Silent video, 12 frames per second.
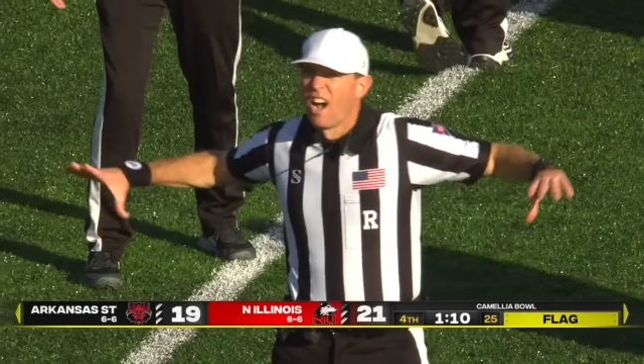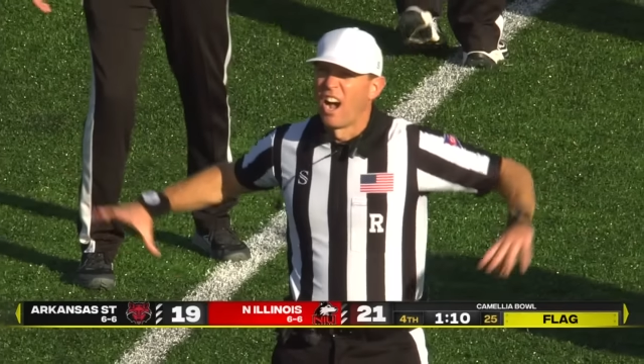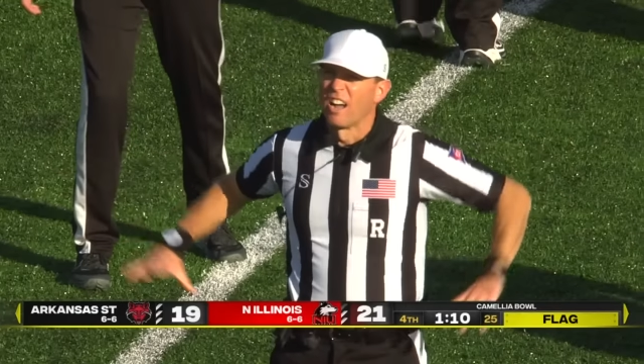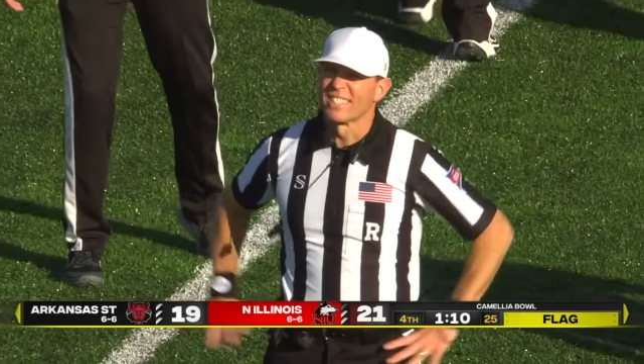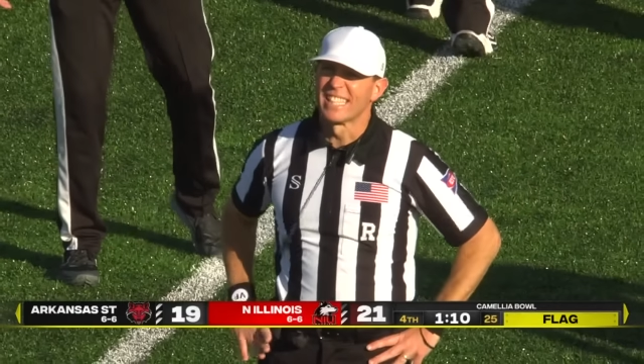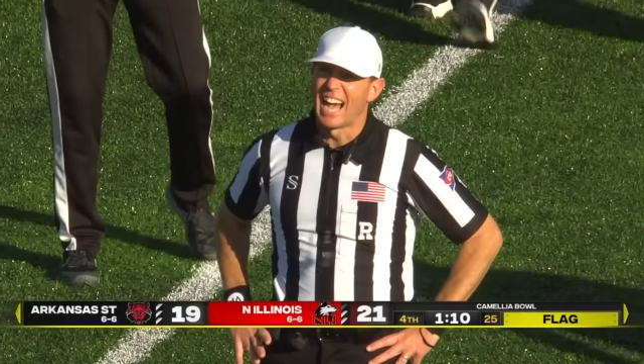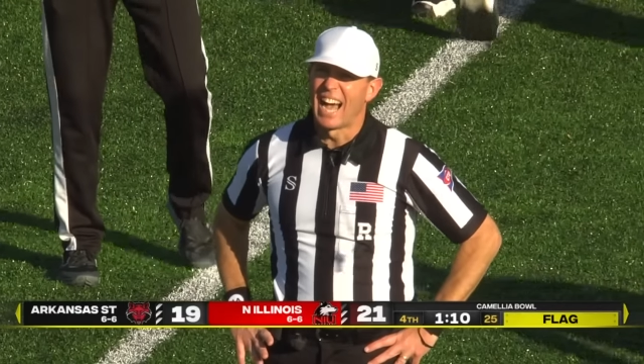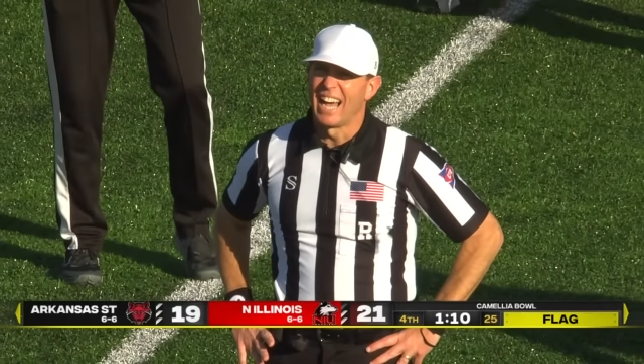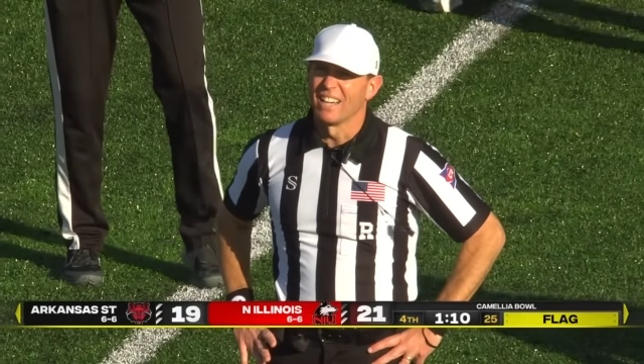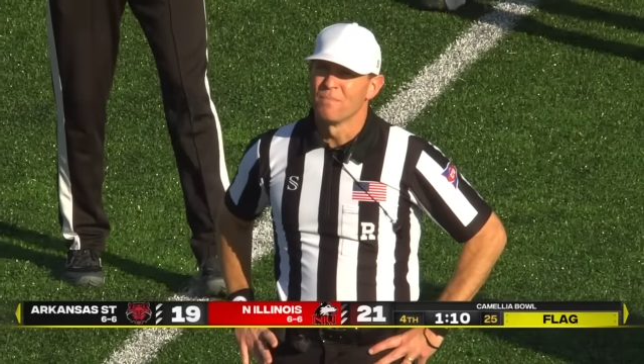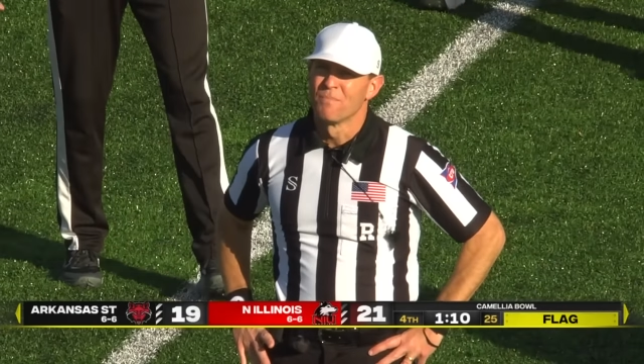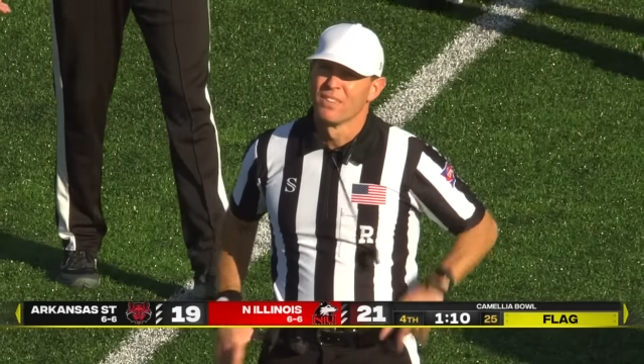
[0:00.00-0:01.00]

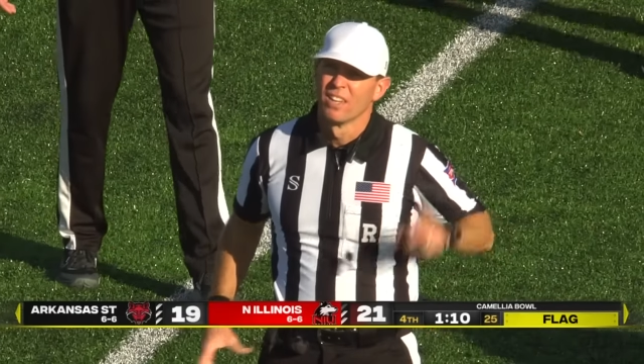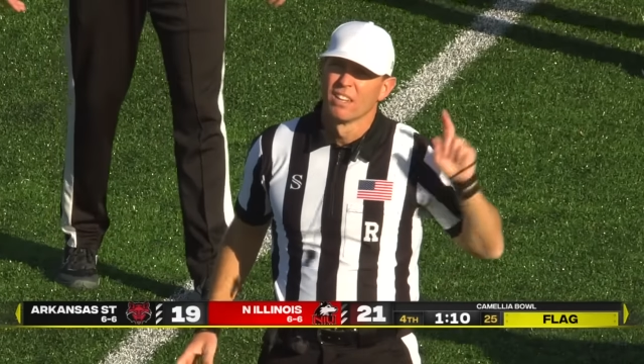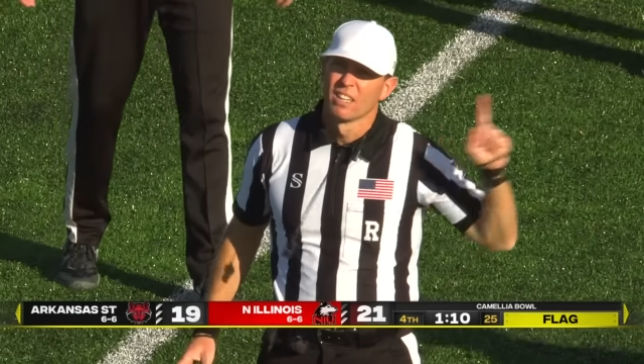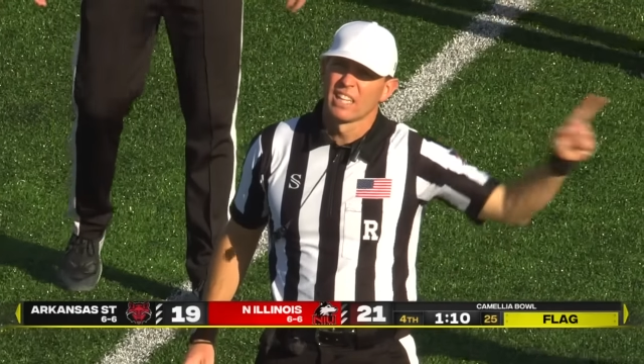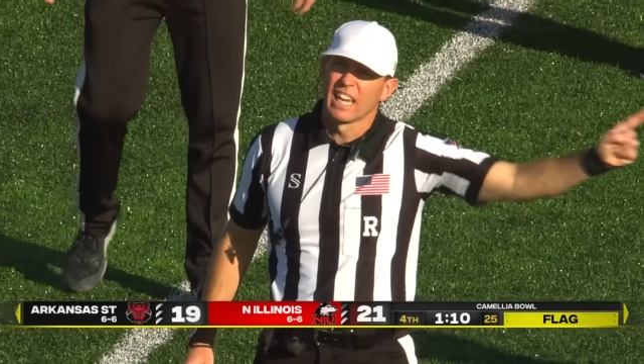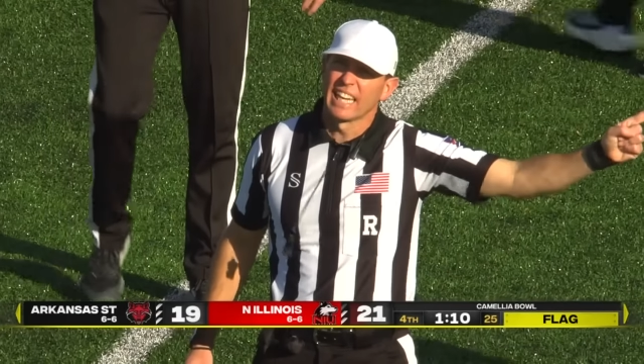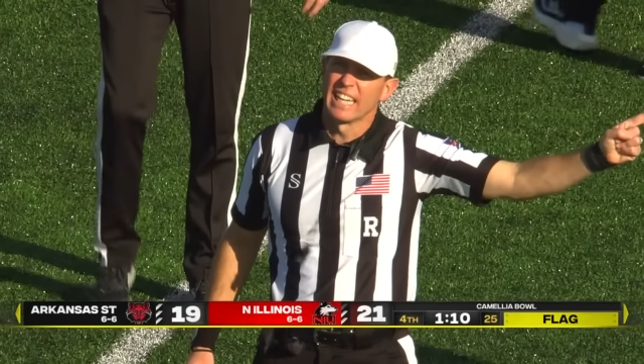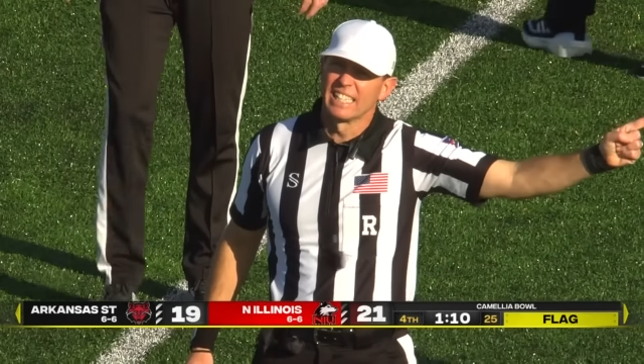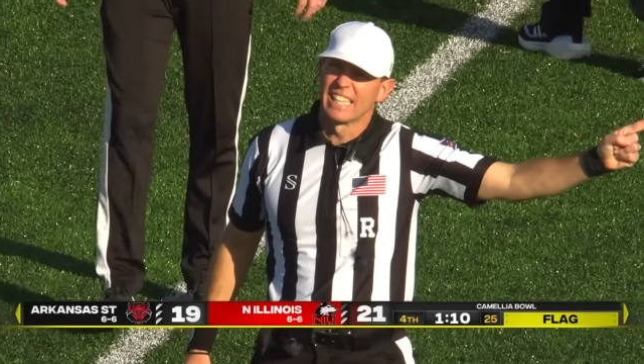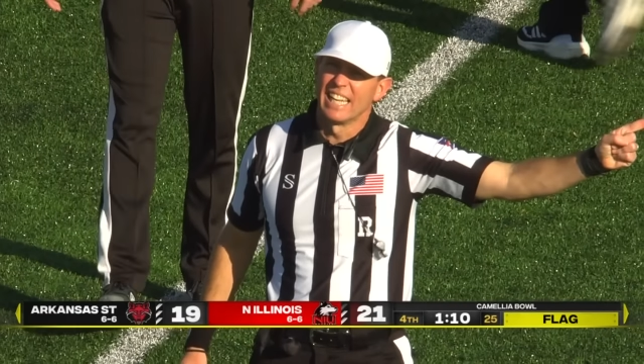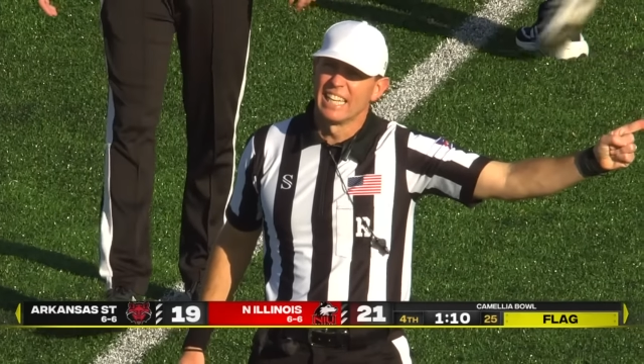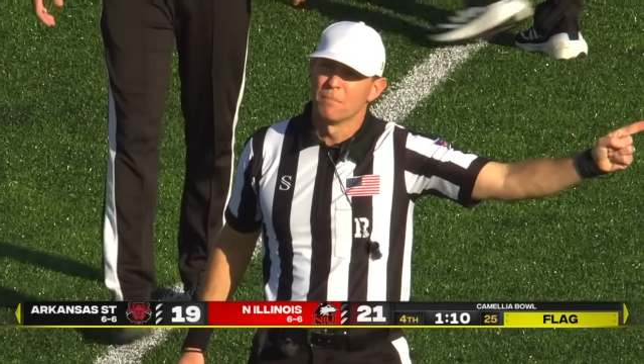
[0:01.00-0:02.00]
Offside,
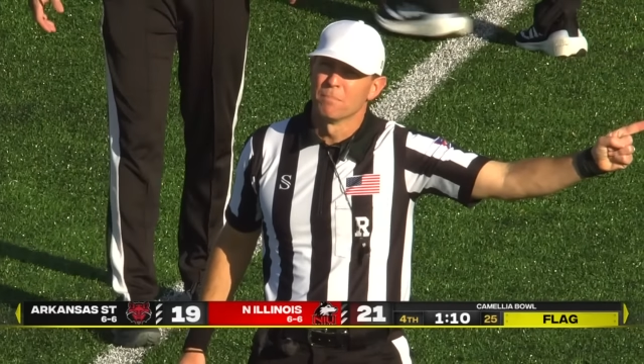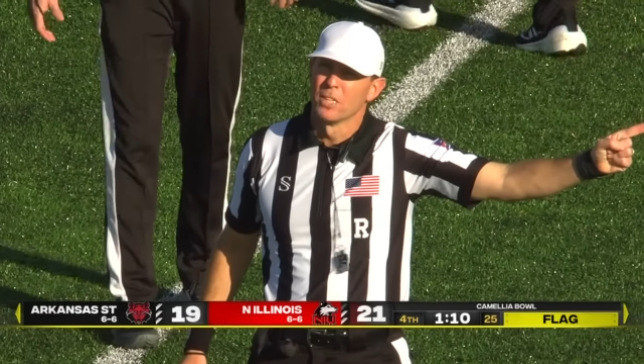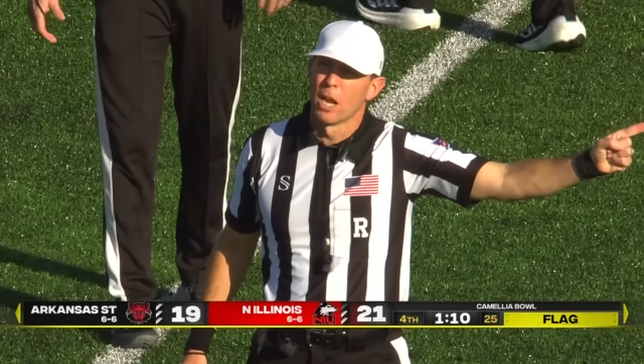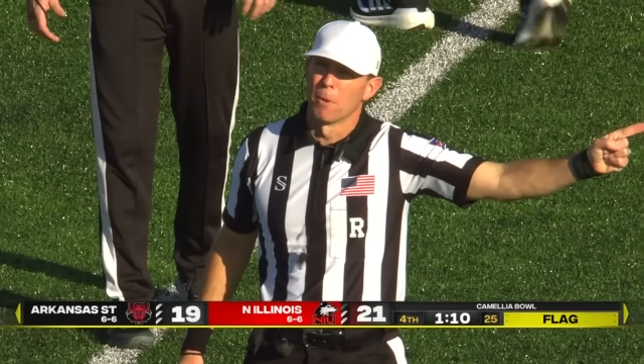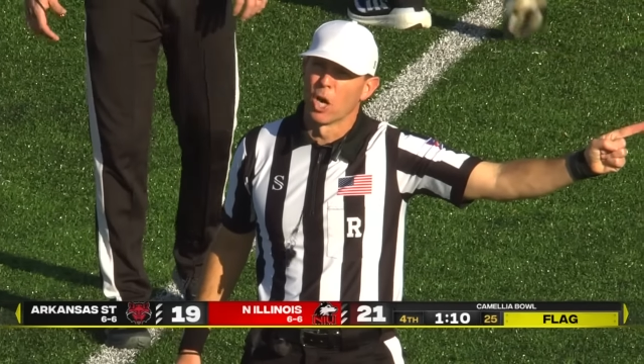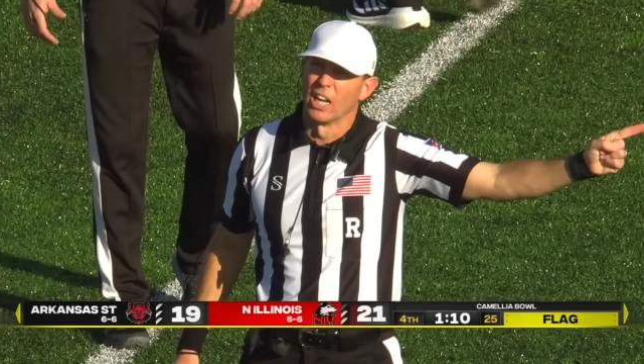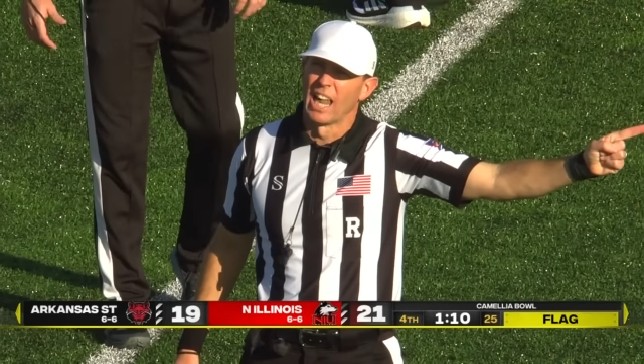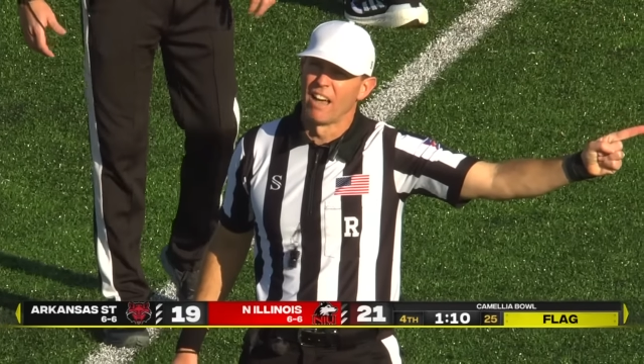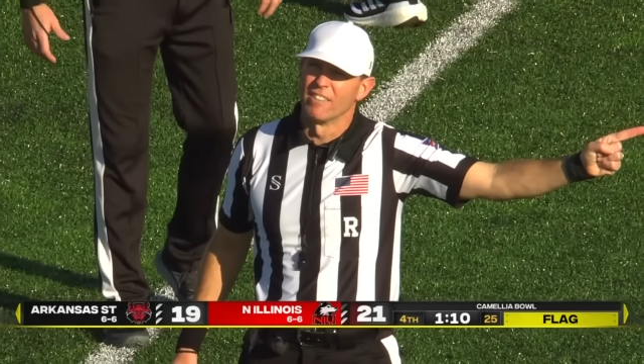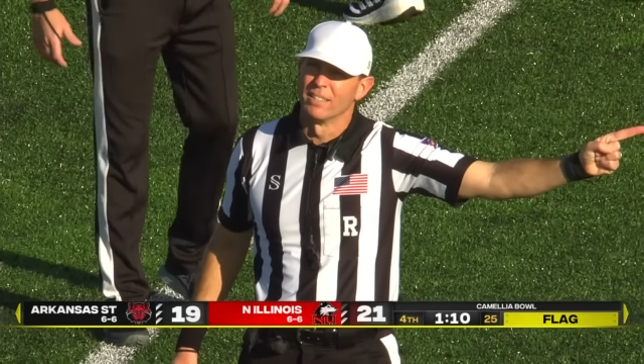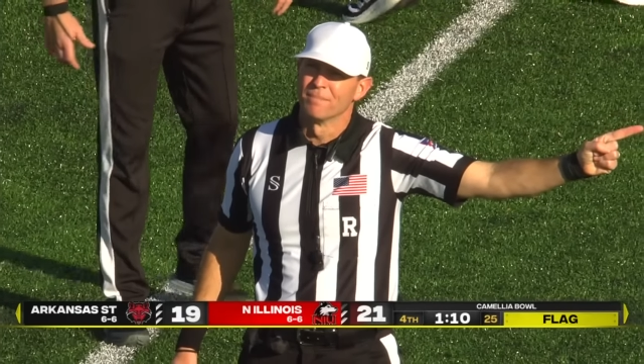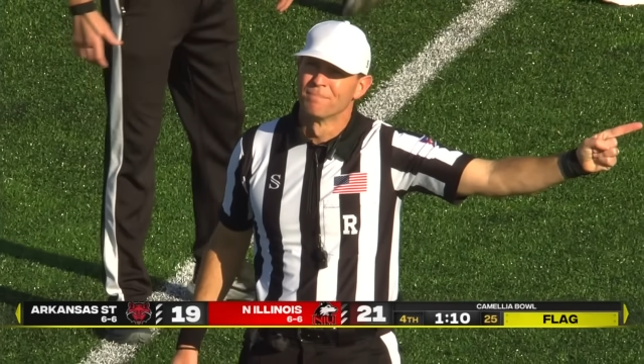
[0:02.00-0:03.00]
kicking team, number
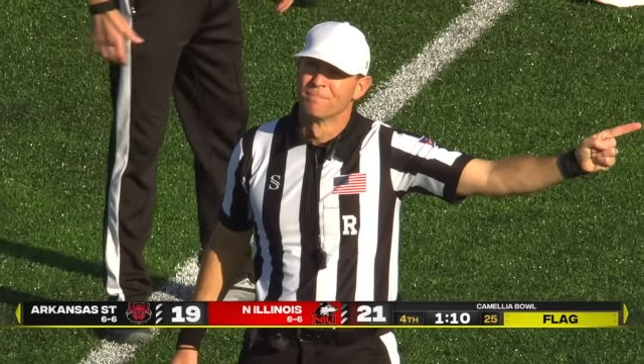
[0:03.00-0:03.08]
11.